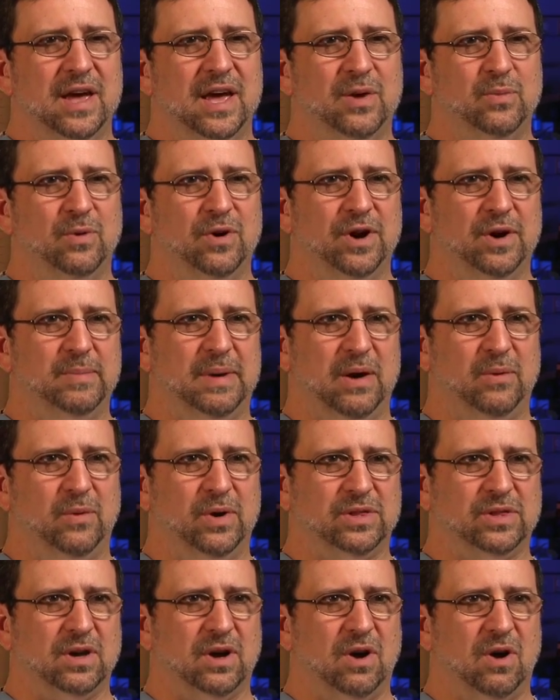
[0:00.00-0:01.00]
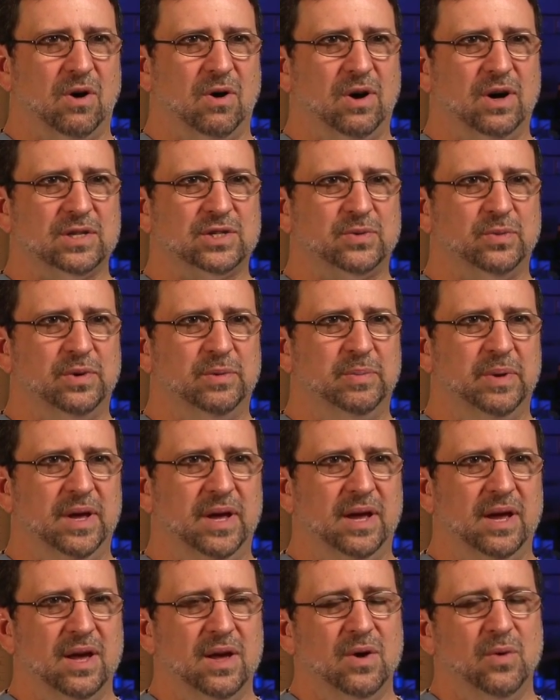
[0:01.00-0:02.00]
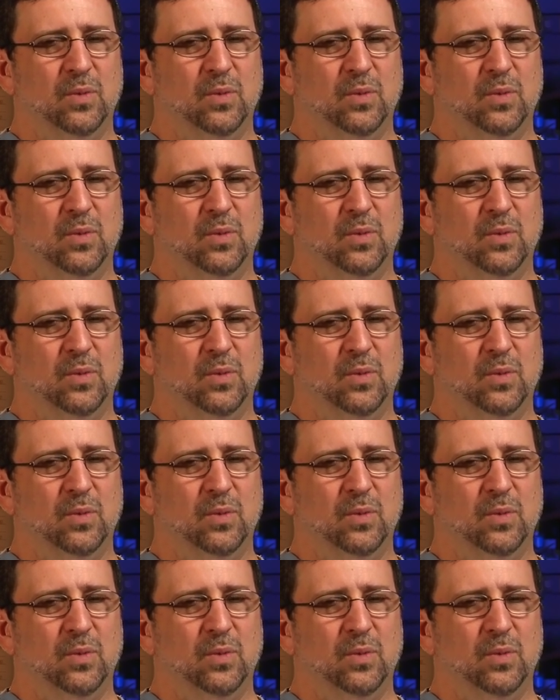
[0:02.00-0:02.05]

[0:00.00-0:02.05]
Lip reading: and worried about what the cost would be,